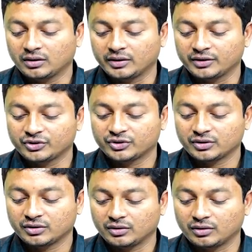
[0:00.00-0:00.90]

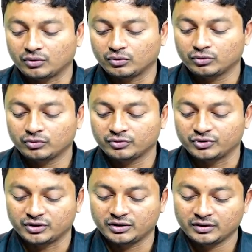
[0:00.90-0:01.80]
h rho
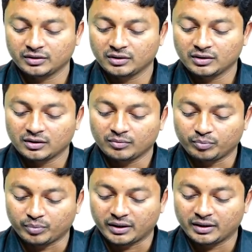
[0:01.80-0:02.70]
g,
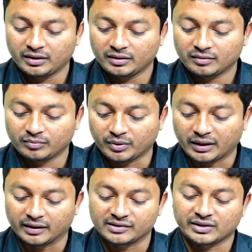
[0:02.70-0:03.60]
pi
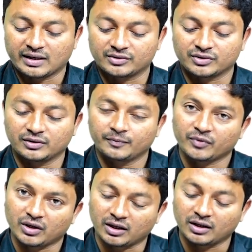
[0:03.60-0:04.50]
gets cancelled,
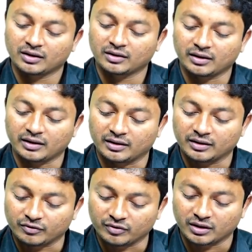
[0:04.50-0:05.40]
r and
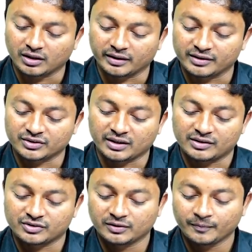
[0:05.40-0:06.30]
here one r gets
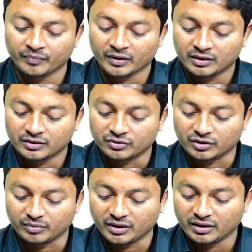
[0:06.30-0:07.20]
cancelled, so
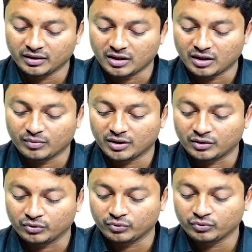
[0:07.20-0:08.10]
remaining gamma
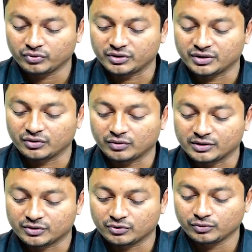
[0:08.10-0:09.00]
2 is
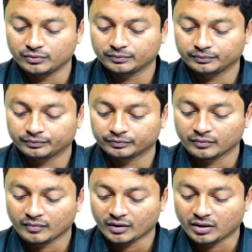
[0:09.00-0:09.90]
equals to
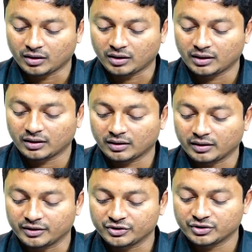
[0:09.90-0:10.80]
r
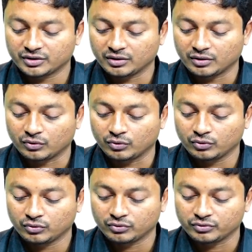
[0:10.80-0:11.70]
h
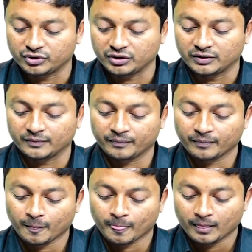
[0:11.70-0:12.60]
rho g,
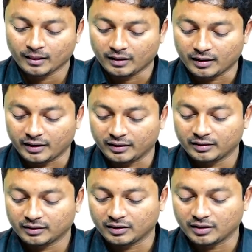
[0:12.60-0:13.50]
and
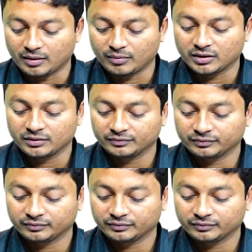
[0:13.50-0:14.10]
gamma